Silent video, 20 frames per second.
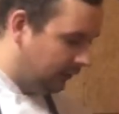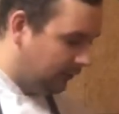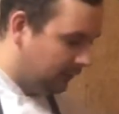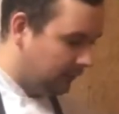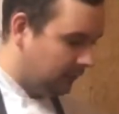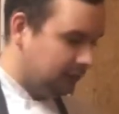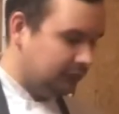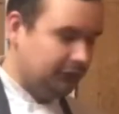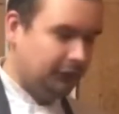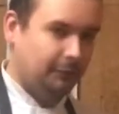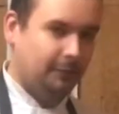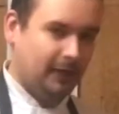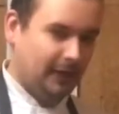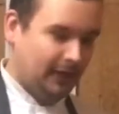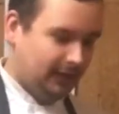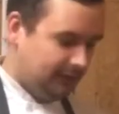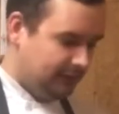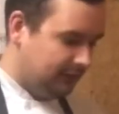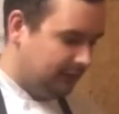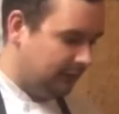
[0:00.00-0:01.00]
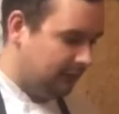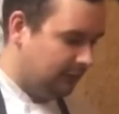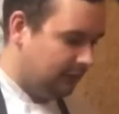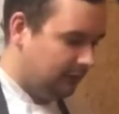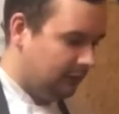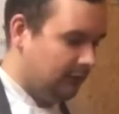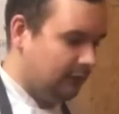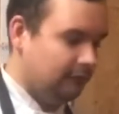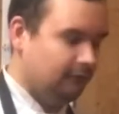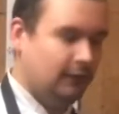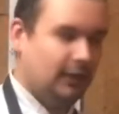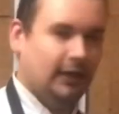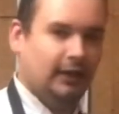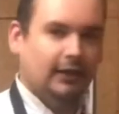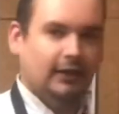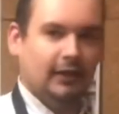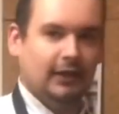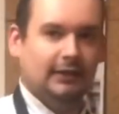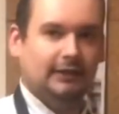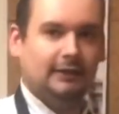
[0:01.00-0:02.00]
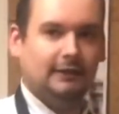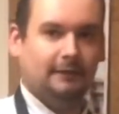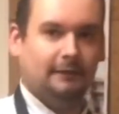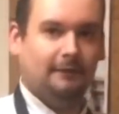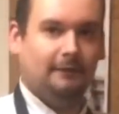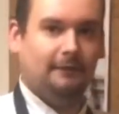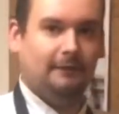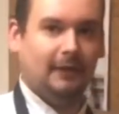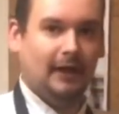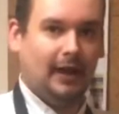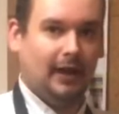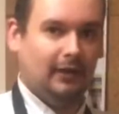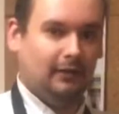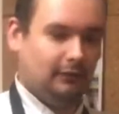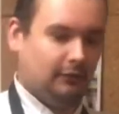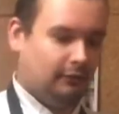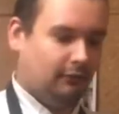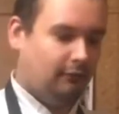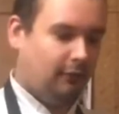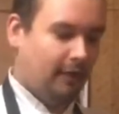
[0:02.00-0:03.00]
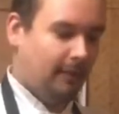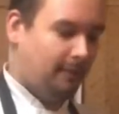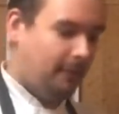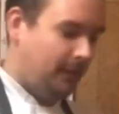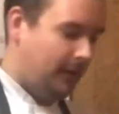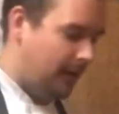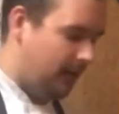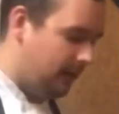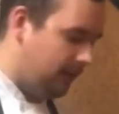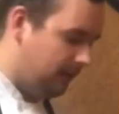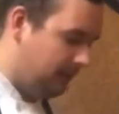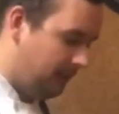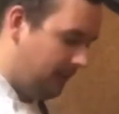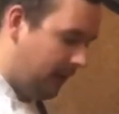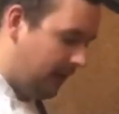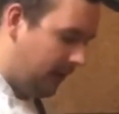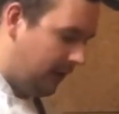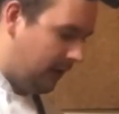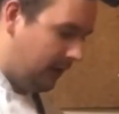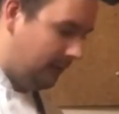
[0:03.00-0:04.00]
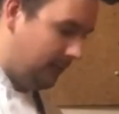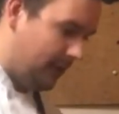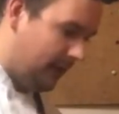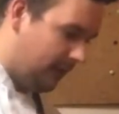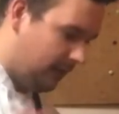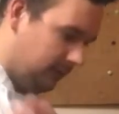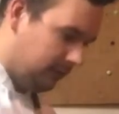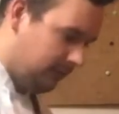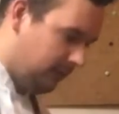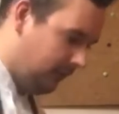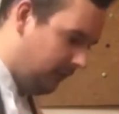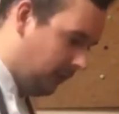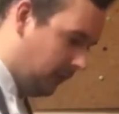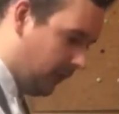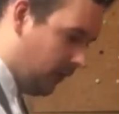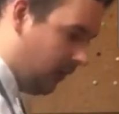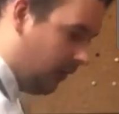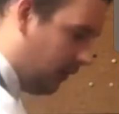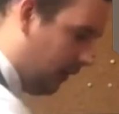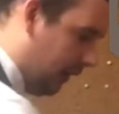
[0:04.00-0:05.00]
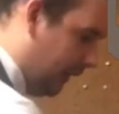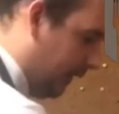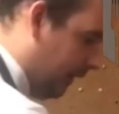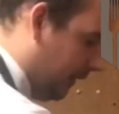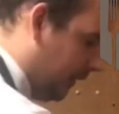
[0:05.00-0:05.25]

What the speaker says: Got 2 pans, got a really nice flat crepe pan, pancake pan, whatever you want to call it,